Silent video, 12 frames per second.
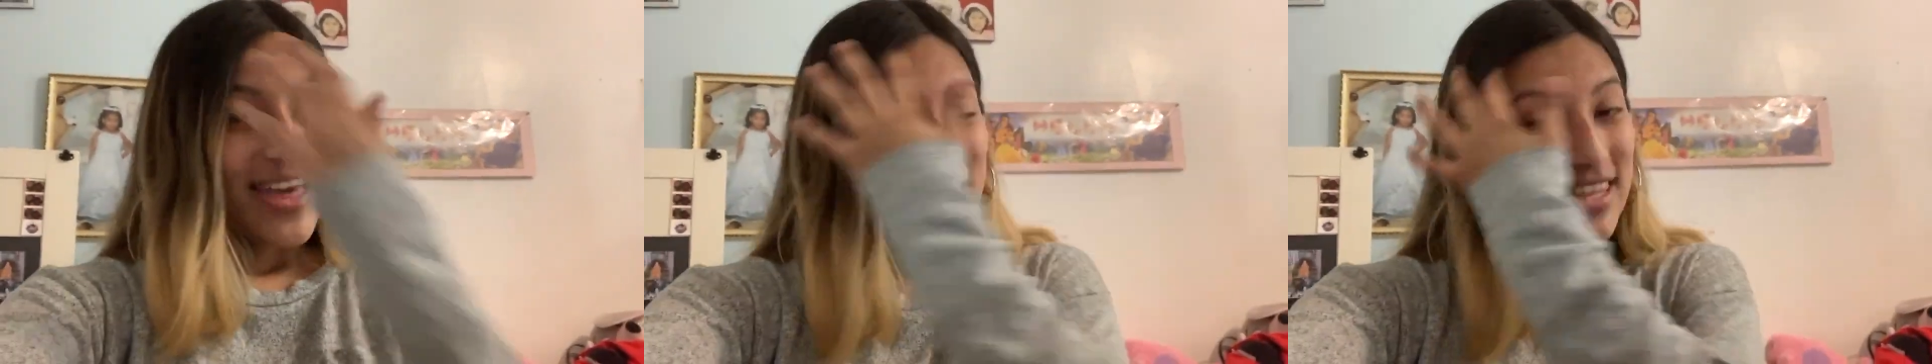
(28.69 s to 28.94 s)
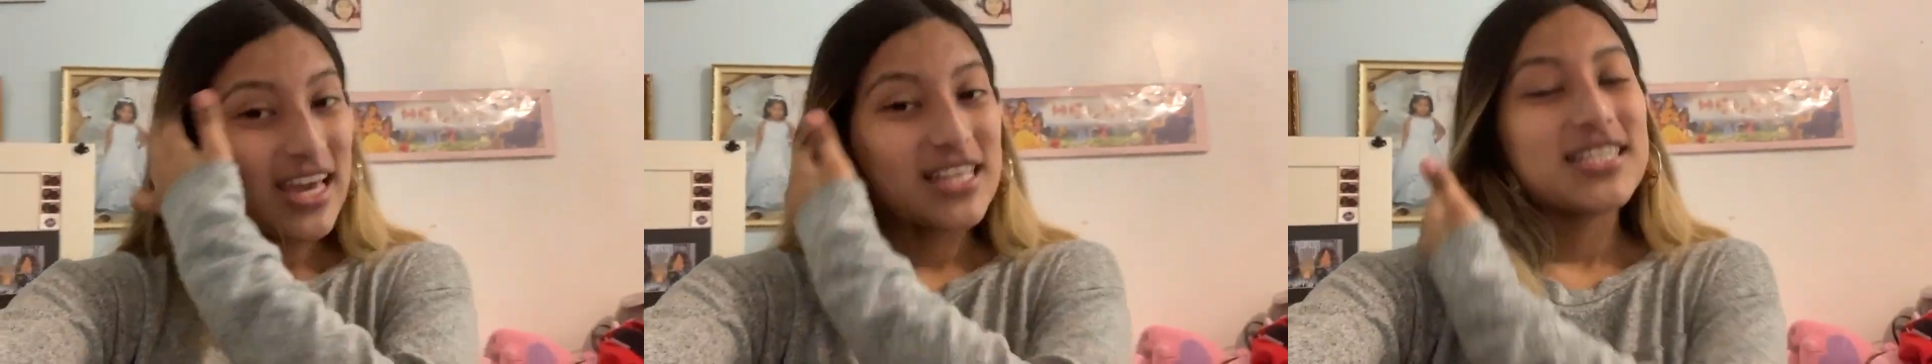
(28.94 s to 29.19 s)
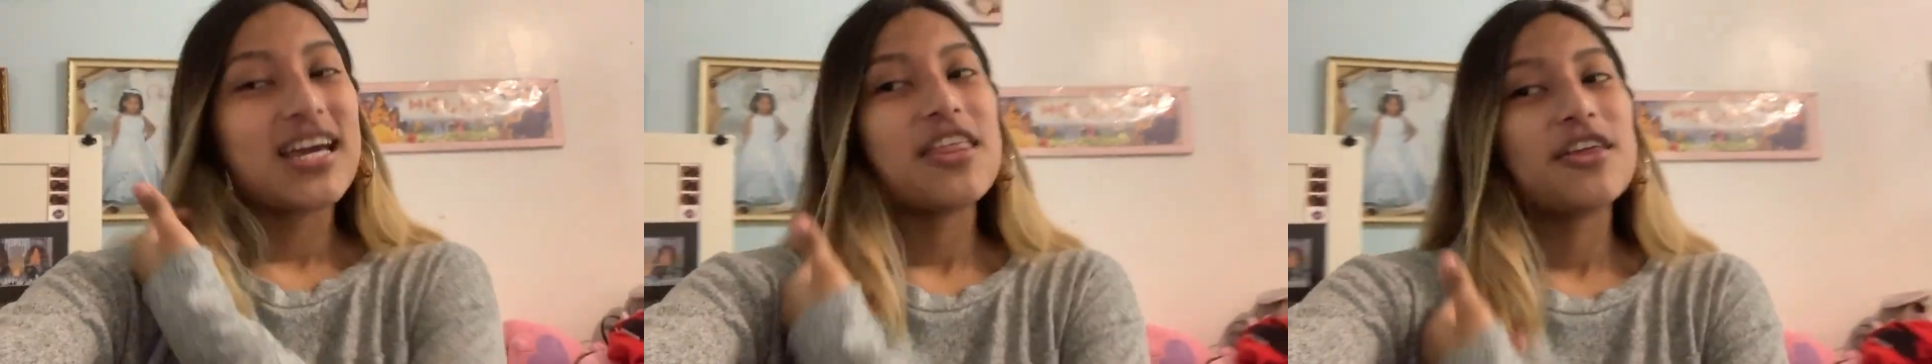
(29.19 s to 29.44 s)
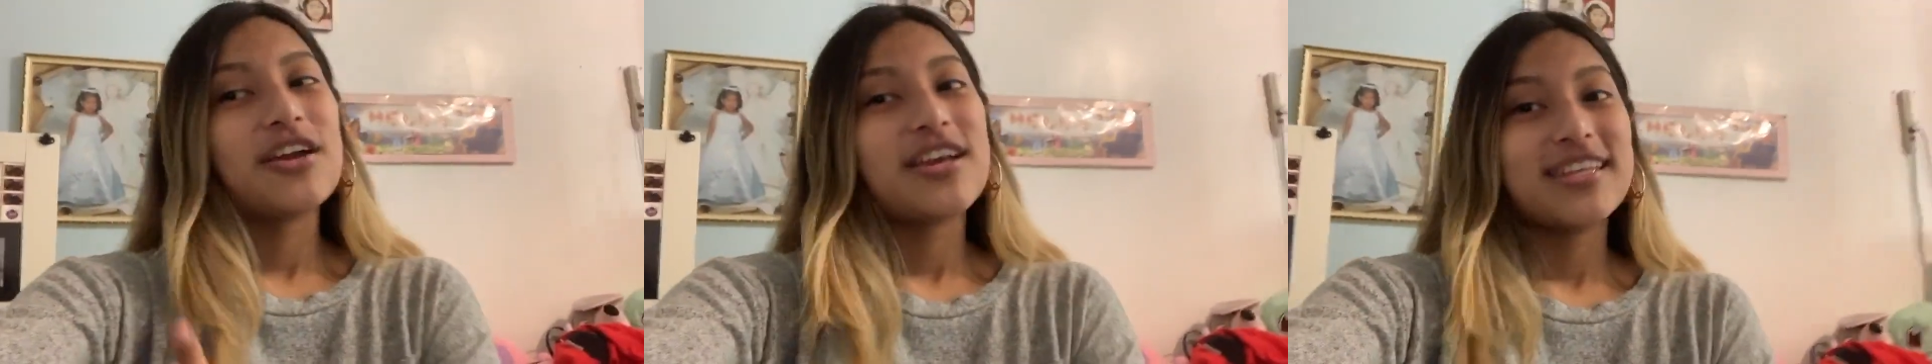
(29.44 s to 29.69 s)
They got
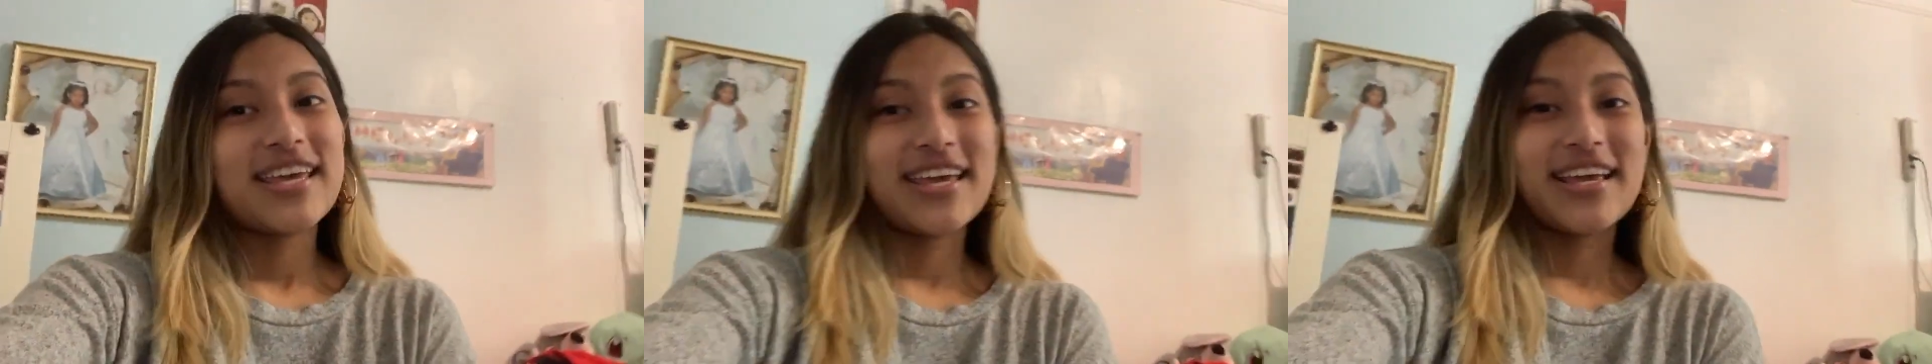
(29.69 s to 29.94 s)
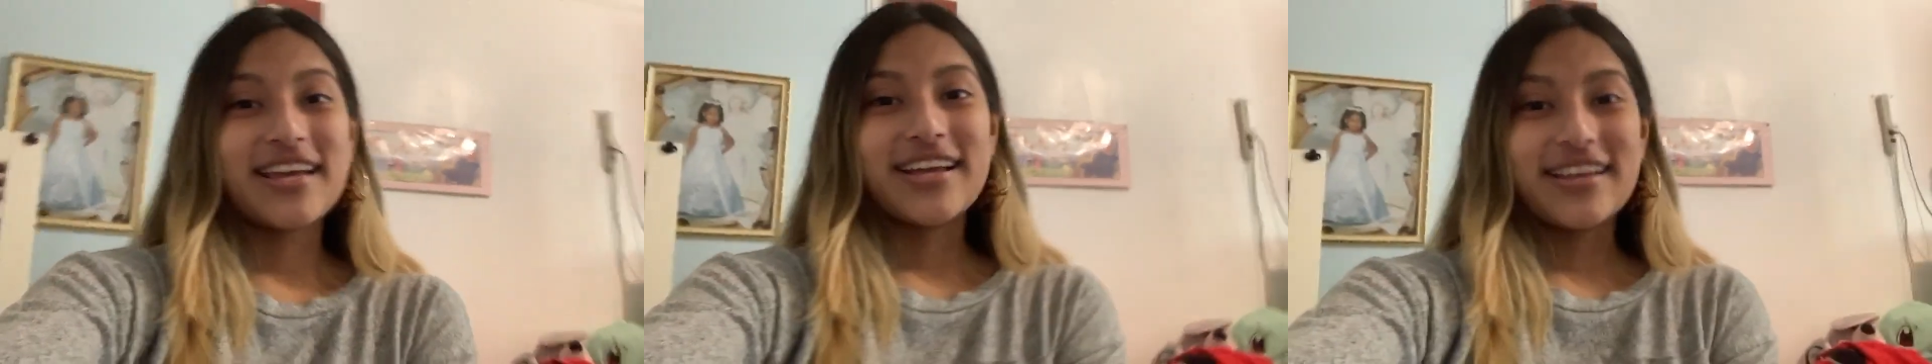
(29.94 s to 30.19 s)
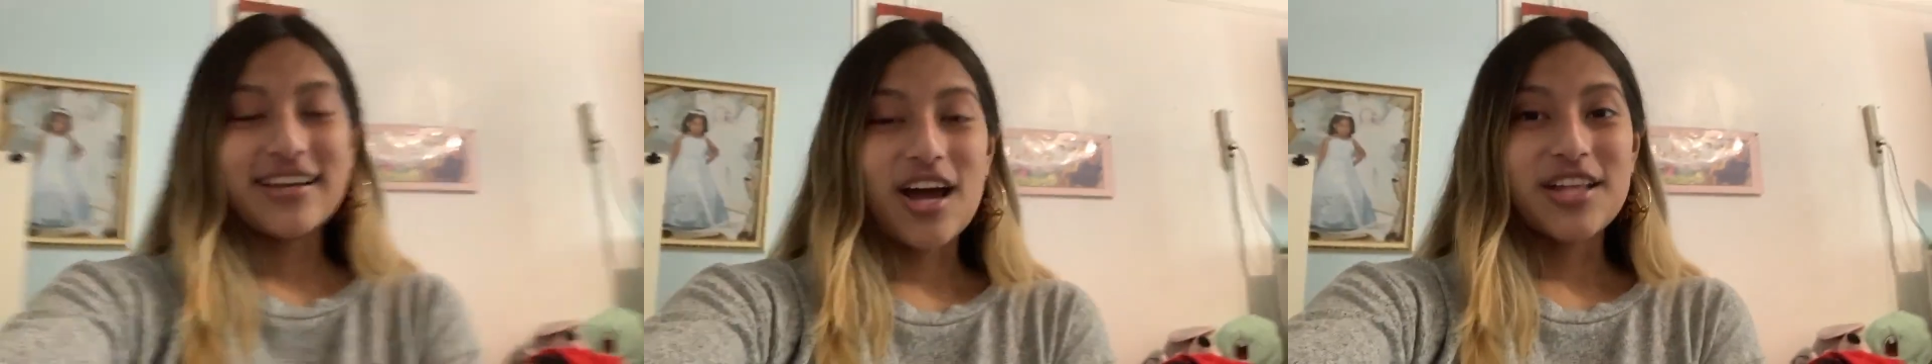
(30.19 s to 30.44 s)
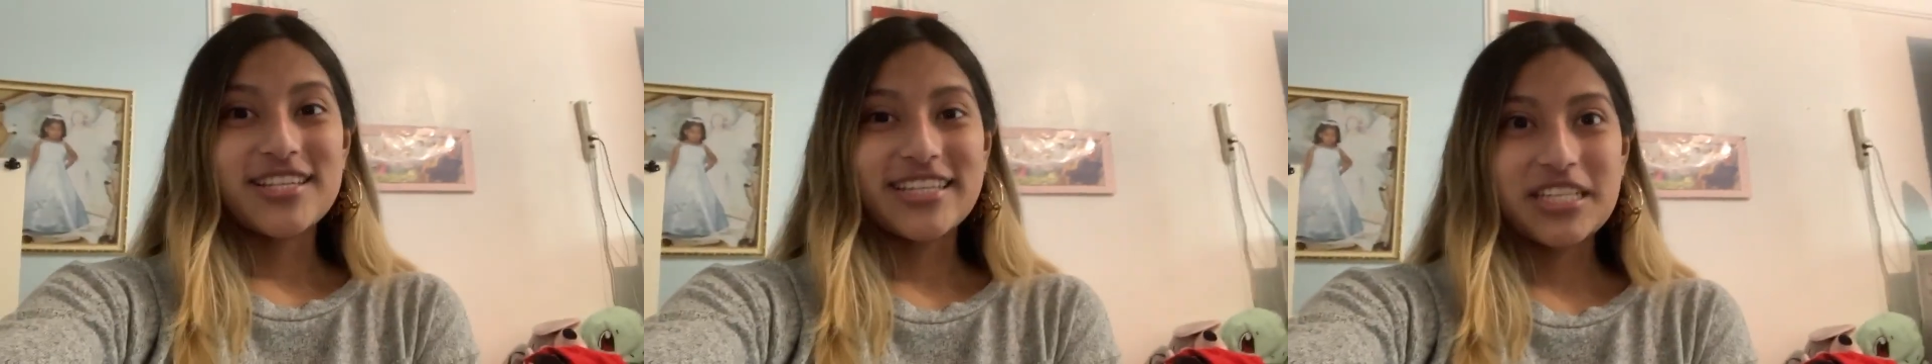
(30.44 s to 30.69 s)
together and they
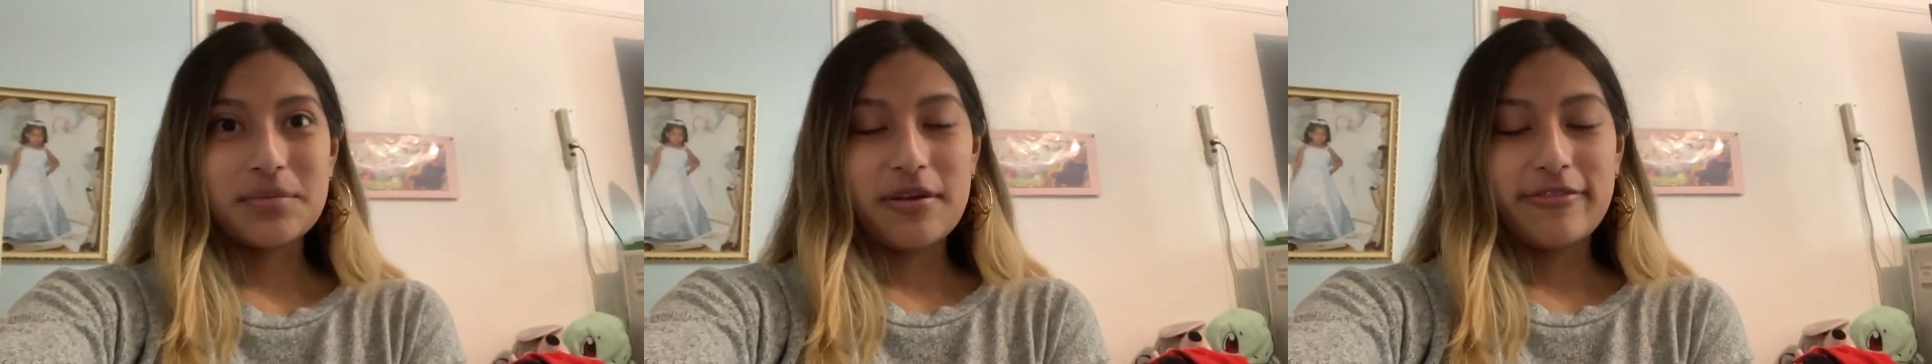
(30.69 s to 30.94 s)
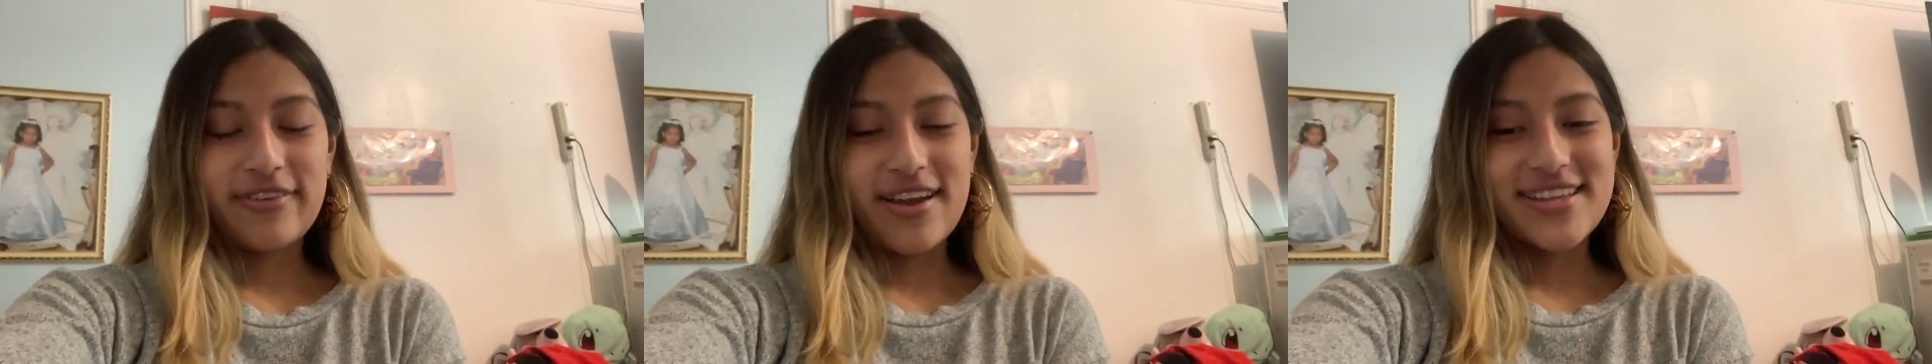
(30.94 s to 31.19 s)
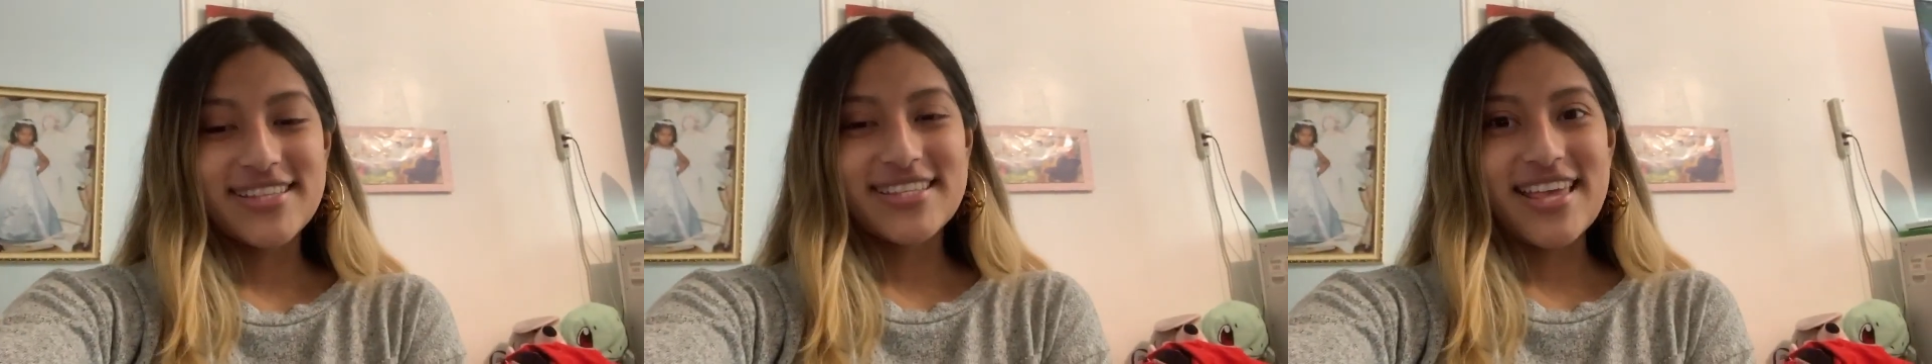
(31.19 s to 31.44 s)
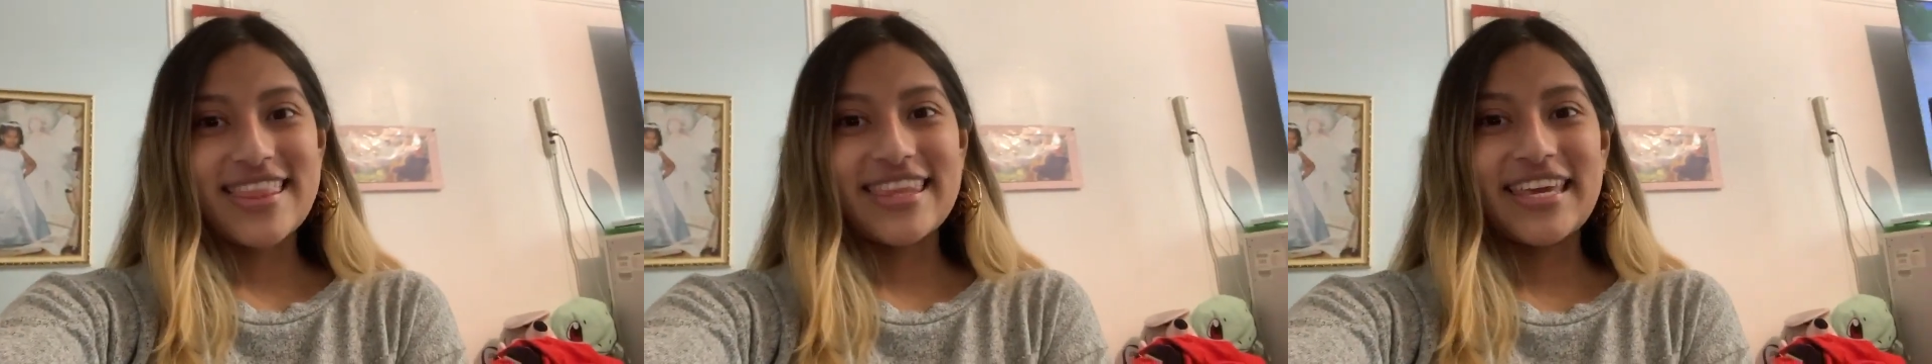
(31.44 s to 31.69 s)
contacted my friends and